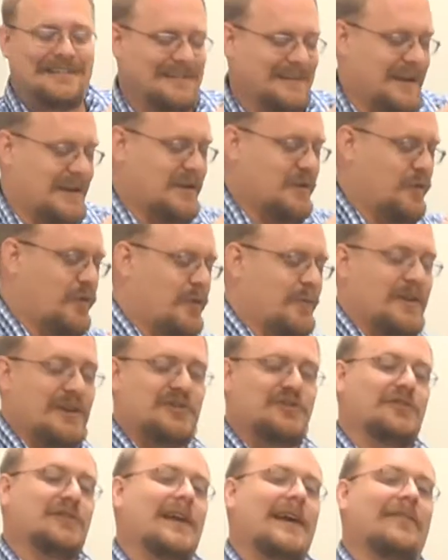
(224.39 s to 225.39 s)
and you want to make
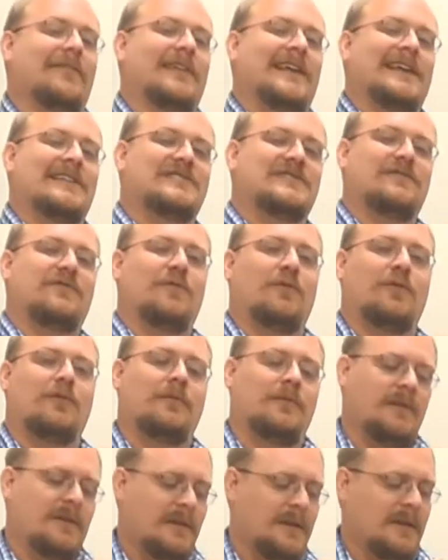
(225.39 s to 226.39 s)
sure you have an answer for
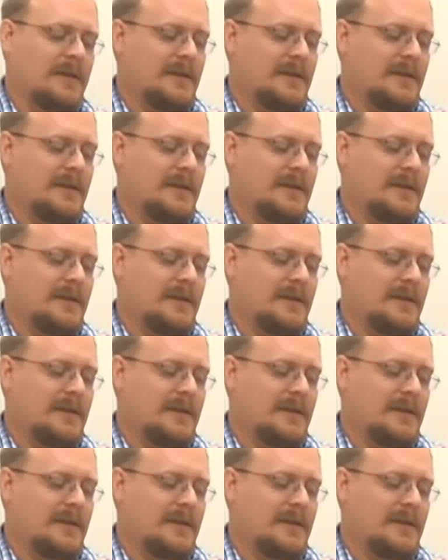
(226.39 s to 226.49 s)
them.